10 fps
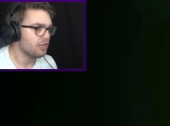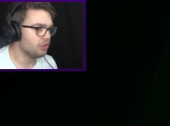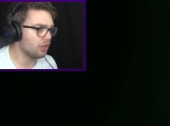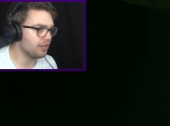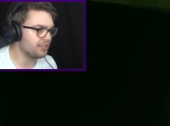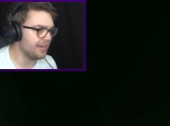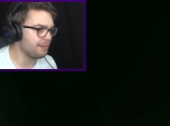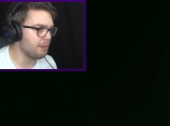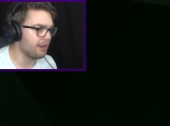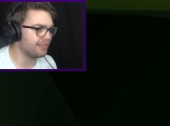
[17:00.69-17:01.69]
Look, so he can
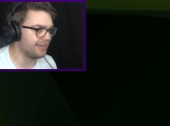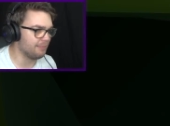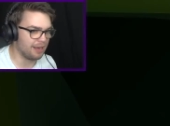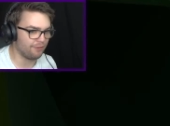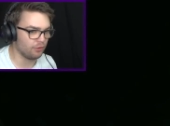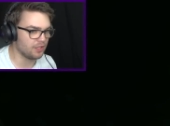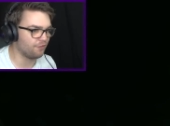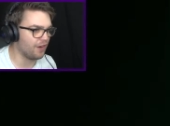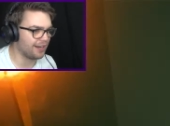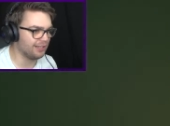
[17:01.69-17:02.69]
be my thunder buddy for all this
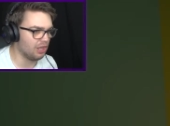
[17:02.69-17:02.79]
fucking